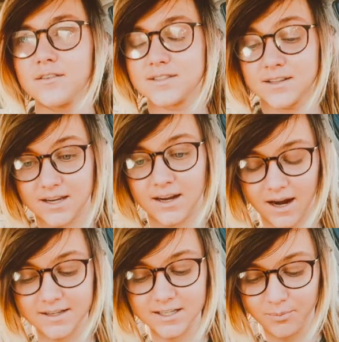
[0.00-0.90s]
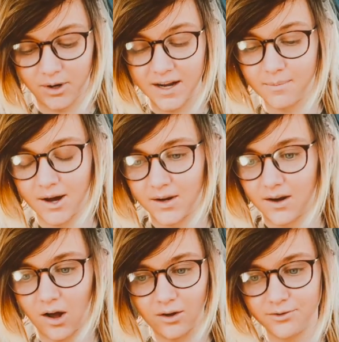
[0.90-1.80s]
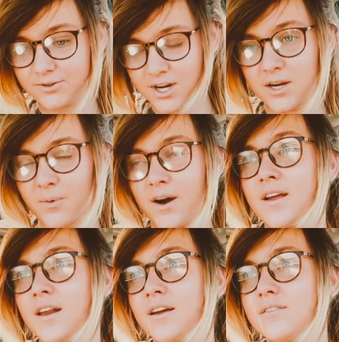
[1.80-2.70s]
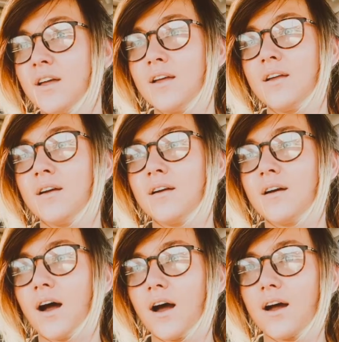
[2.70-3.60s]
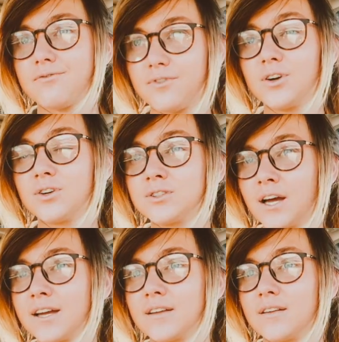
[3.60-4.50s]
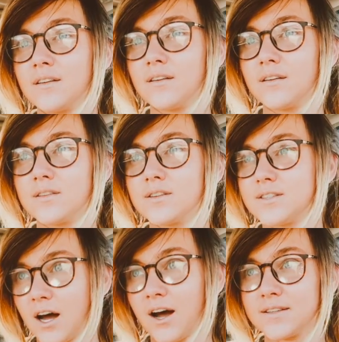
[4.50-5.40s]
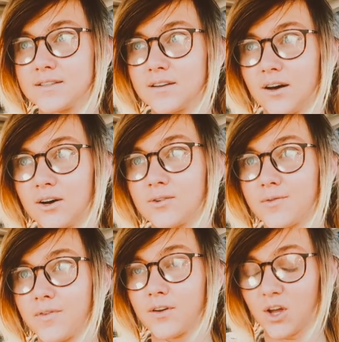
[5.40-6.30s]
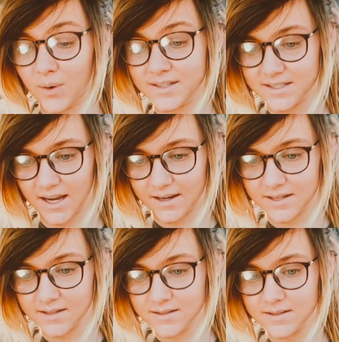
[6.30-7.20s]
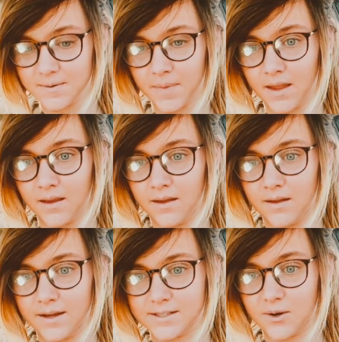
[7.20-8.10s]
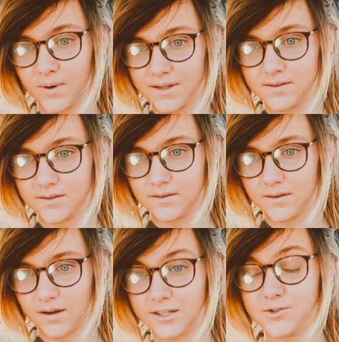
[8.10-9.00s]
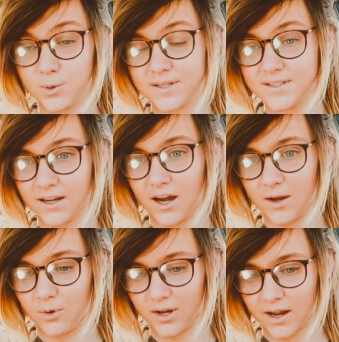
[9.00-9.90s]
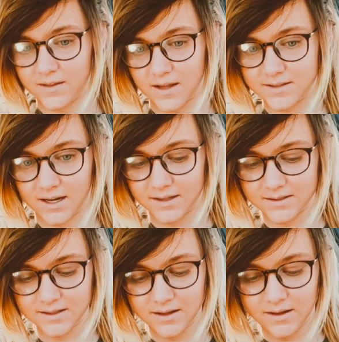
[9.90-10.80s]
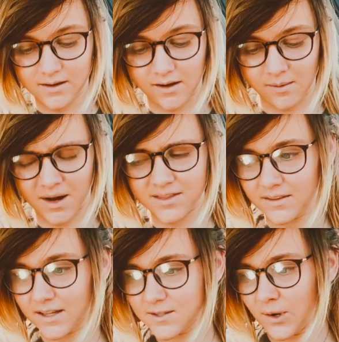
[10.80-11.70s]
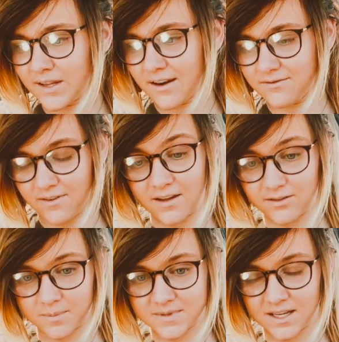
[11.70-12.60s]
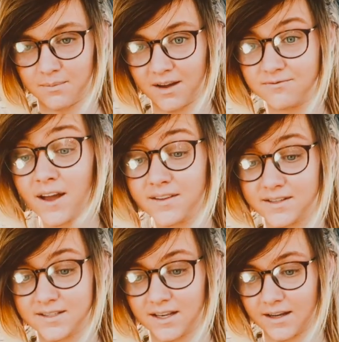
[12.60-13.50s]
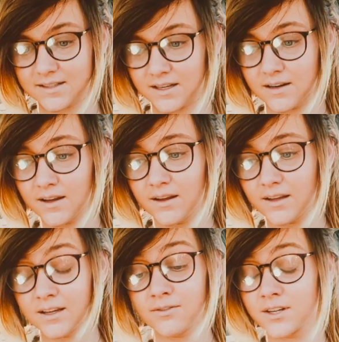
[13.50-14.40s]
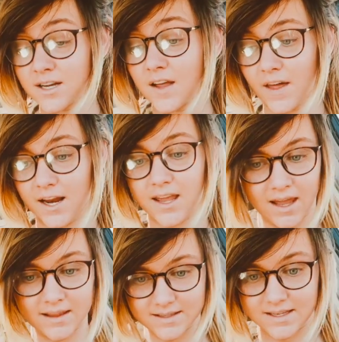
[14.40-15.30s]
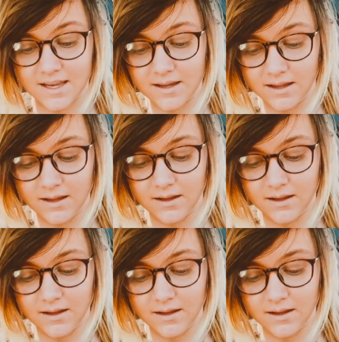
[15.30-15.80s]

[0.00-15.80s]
since I did pray about it all through January, and I feel like the dot of going to Texas is going, I trust that God will connect that dot. I think that's where that faith comes in. My faith is connecting even a dot that I can't see.